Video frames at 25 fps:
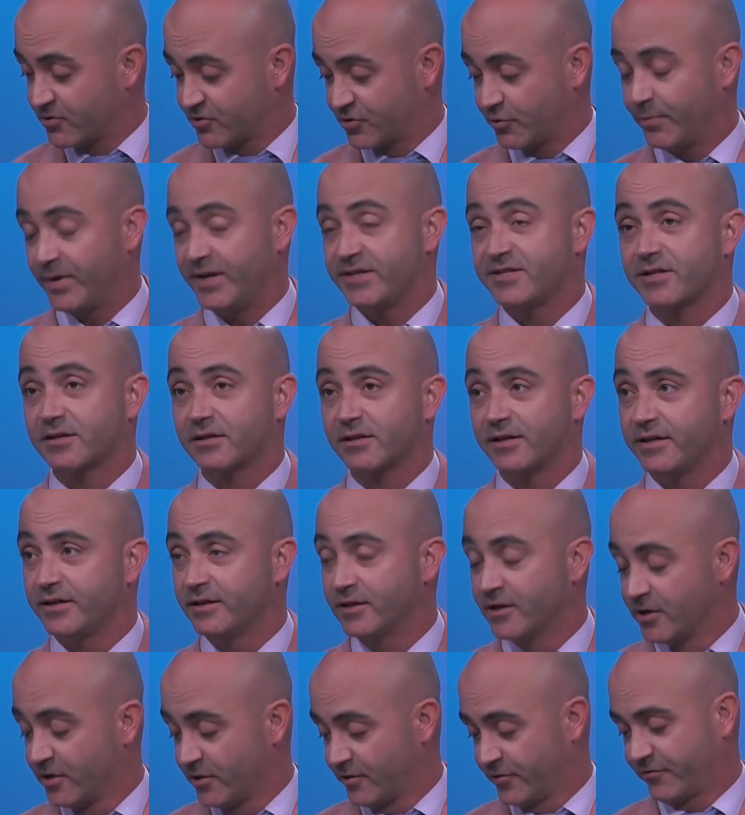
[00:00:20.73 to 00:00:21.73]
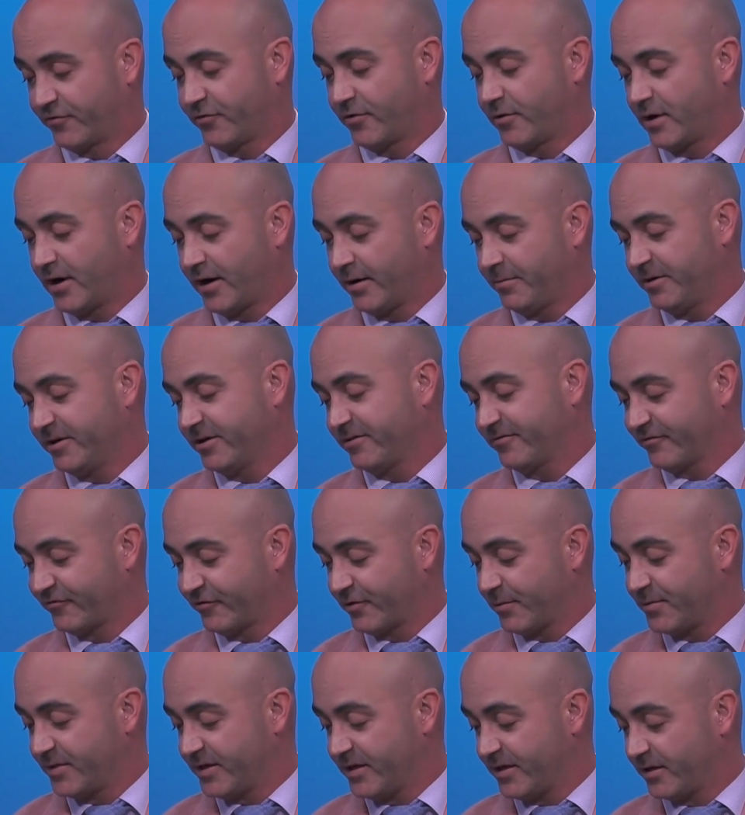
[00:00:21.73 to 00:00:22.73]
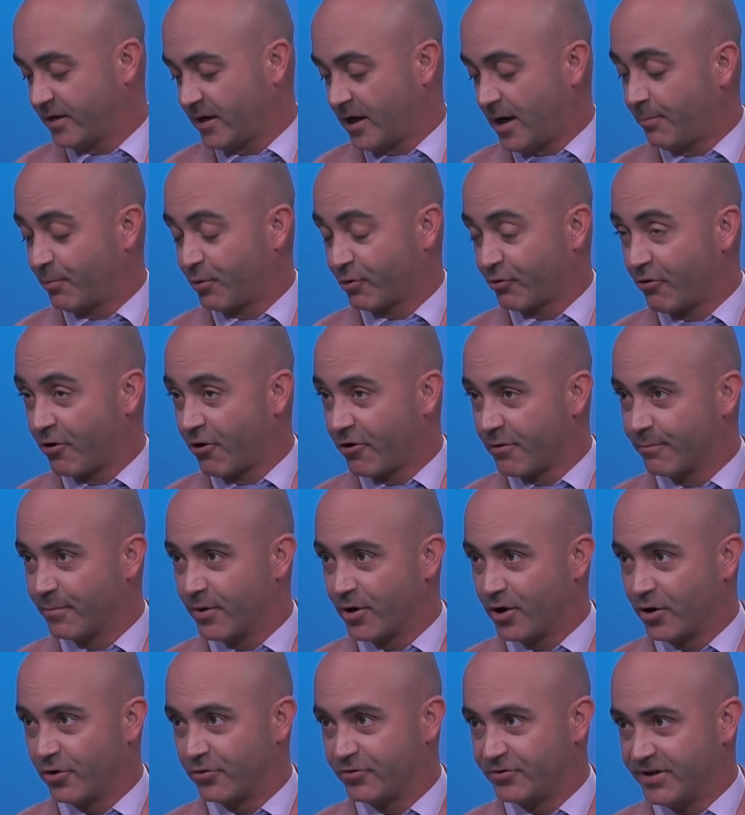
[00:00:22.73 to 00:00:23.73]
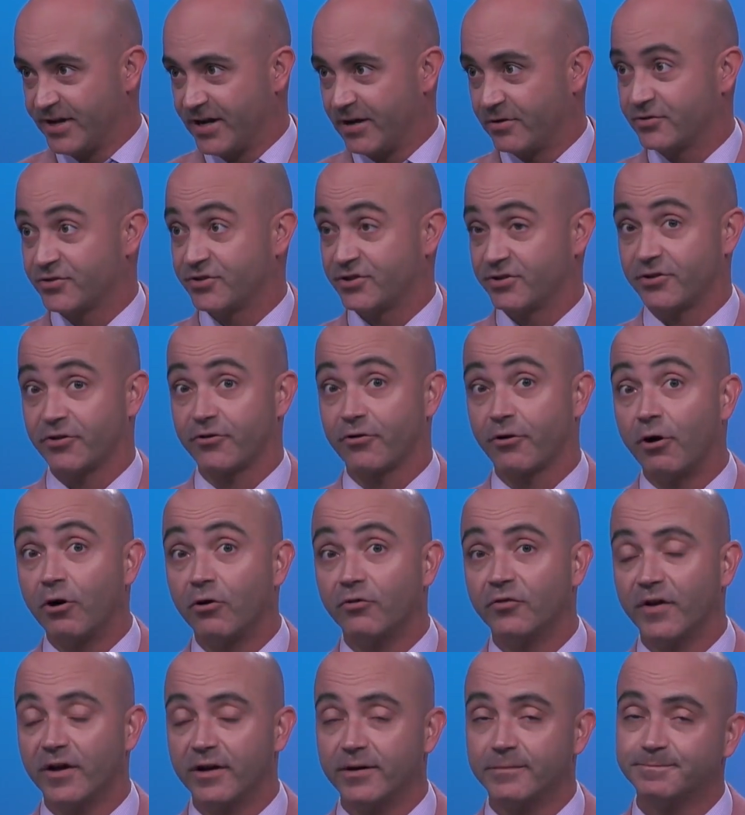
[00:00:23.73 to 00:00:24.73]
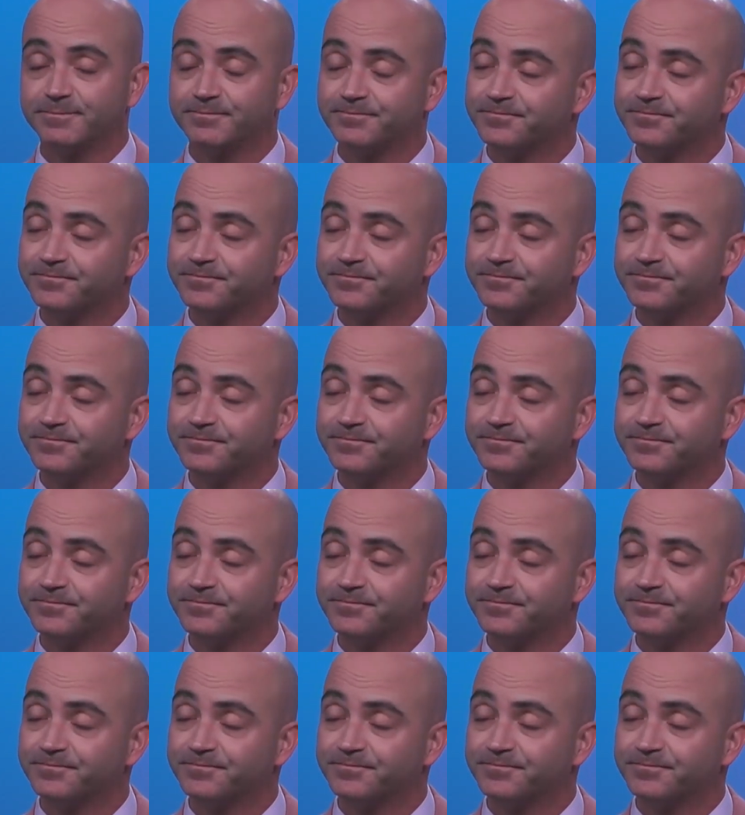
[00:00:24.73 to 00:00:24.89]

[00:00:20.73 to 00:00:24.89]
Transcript: So basically, from the upper arm bone down to your ulna.